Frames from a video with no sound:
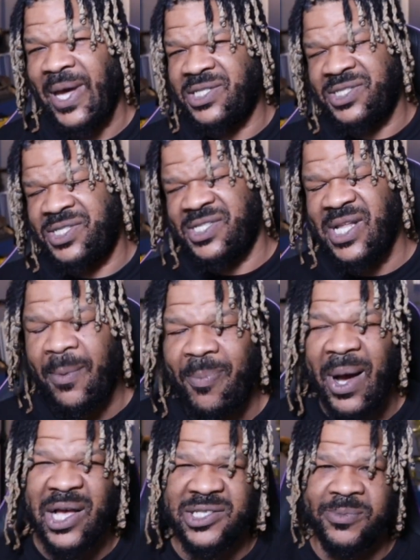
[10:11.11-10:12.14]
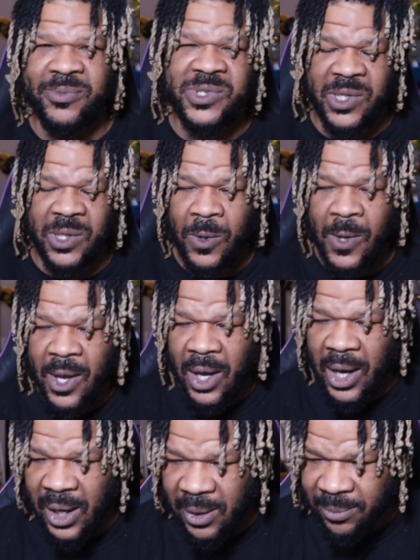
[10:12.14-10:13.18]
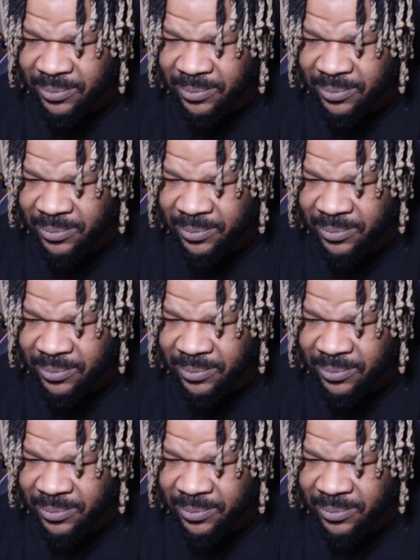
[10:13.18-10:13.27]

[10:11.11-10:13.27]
It's just not possible. So um,